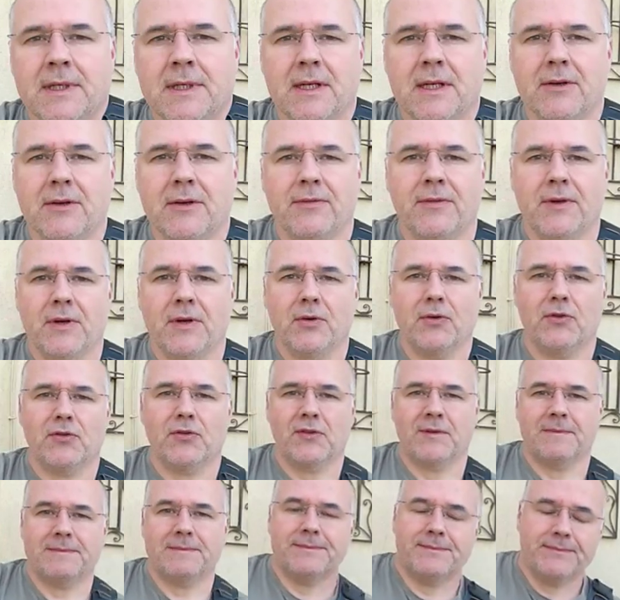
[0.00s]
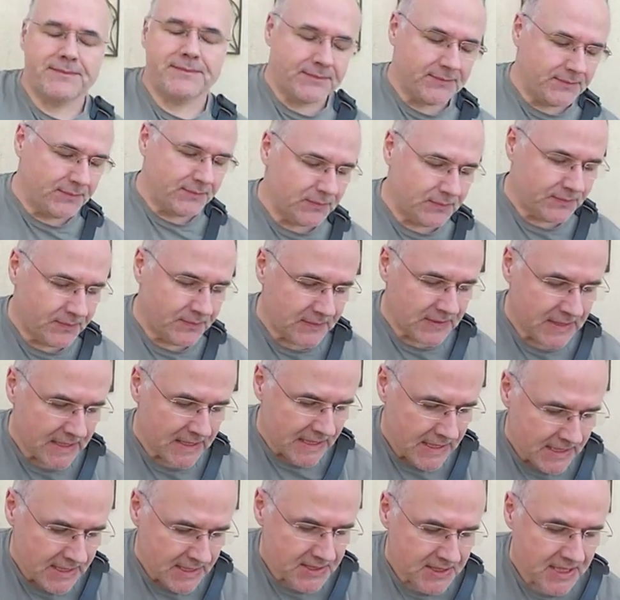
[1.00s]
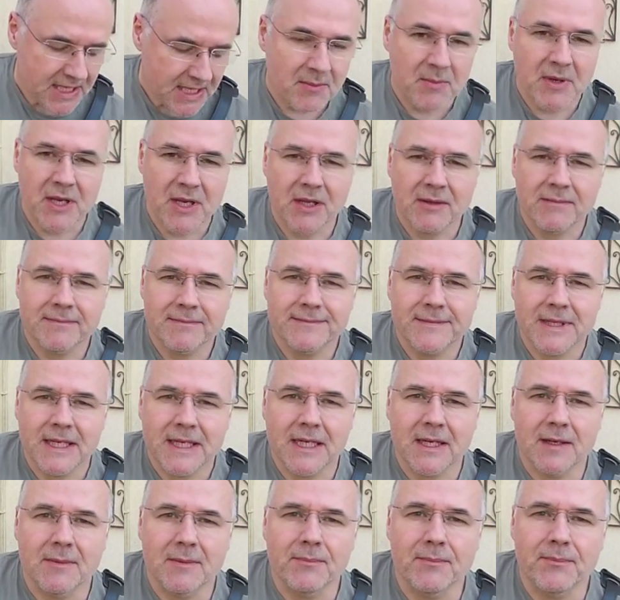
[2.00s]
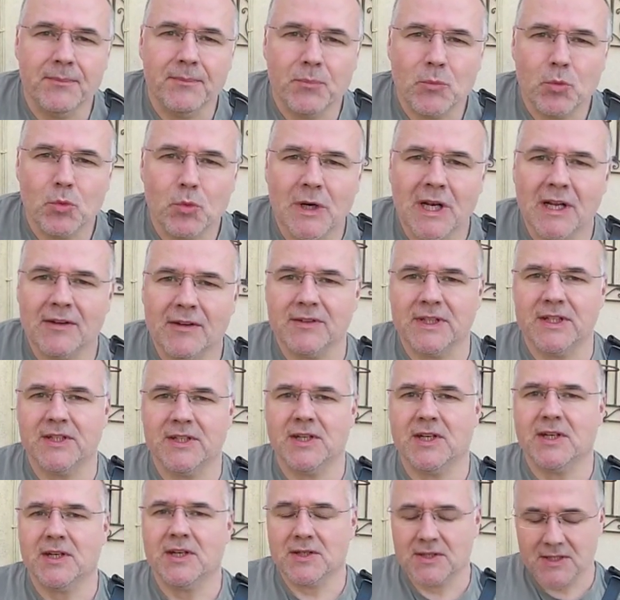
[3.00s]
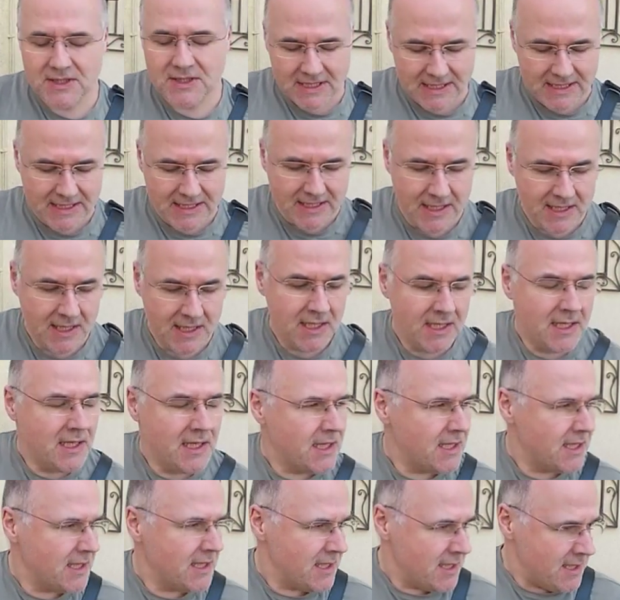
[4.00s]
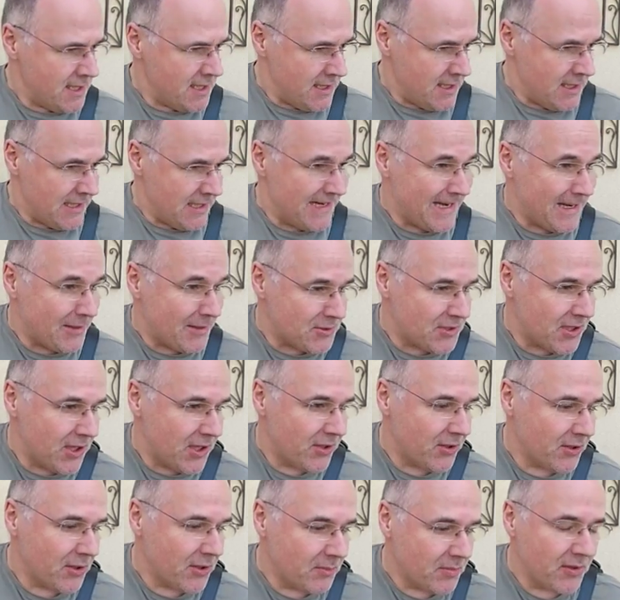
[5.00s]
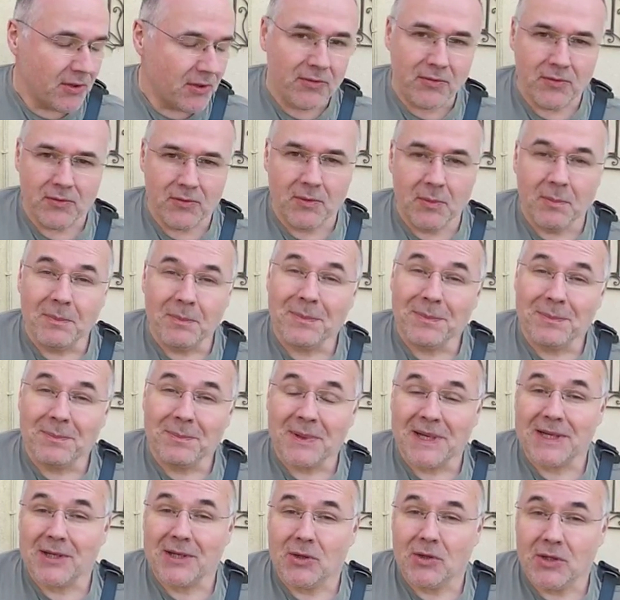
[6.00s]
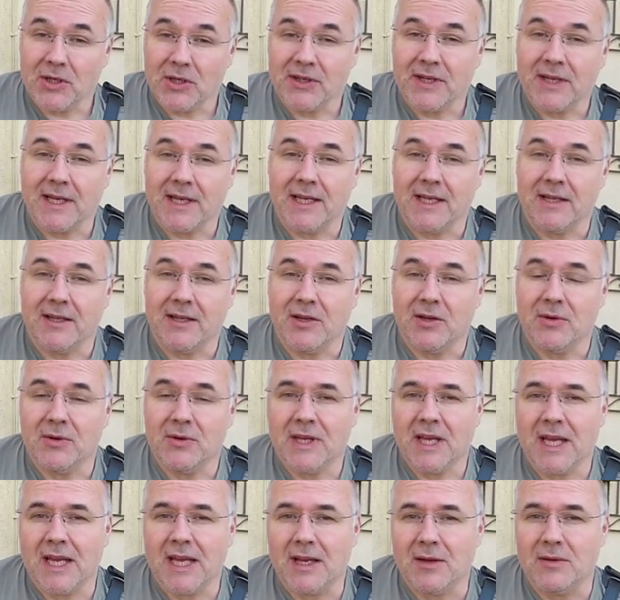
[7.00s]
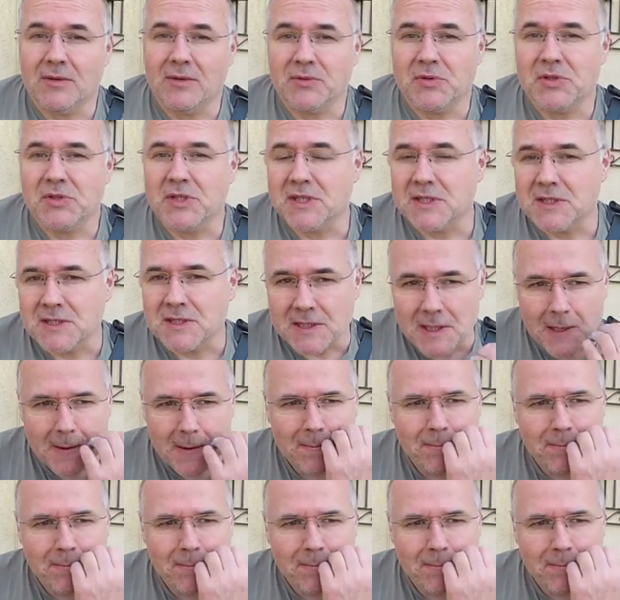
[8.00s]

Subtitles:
Hello folks, Sam here, Reloved Guitars, and outside on a beautiful bank holiday in the UK, which is